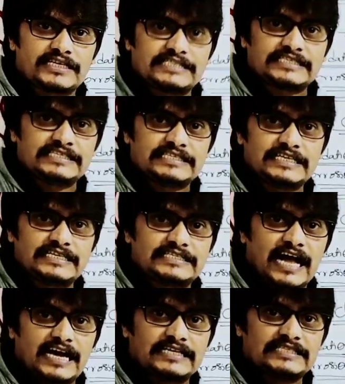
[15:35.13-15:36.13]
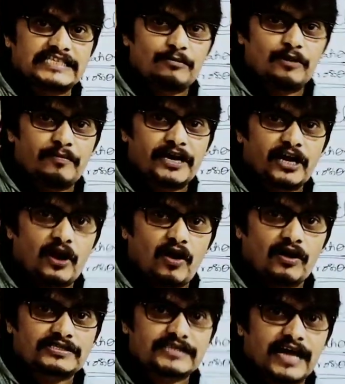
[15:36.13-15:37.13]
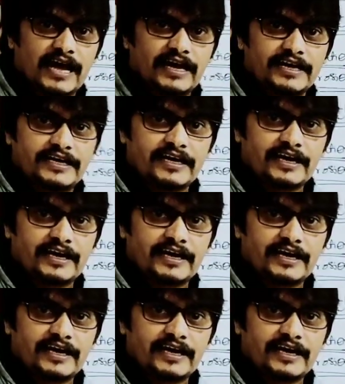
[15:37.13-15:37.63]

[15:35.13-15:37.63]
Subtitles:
Since it is the unstable metal oxide,